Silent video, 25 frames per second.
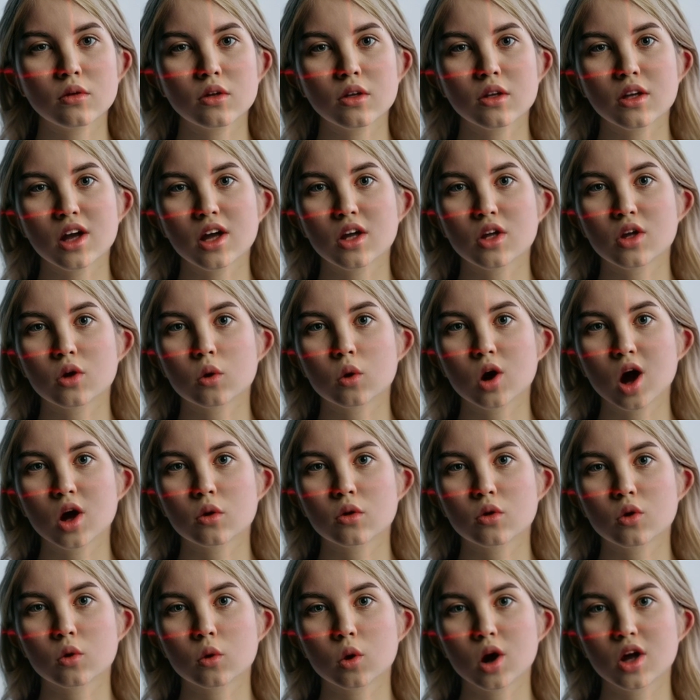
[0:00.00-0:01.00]
Thank you all
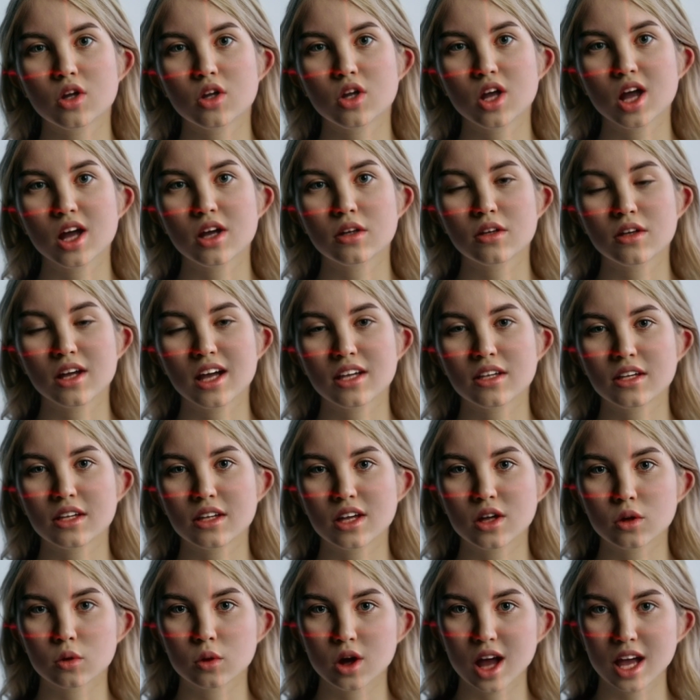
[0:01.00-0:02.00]
for watching and
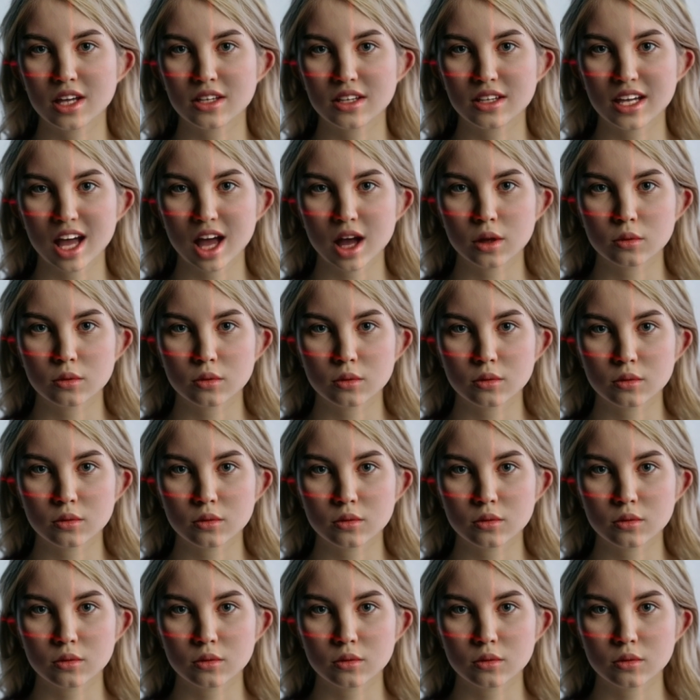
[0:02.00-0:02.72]
see you next time.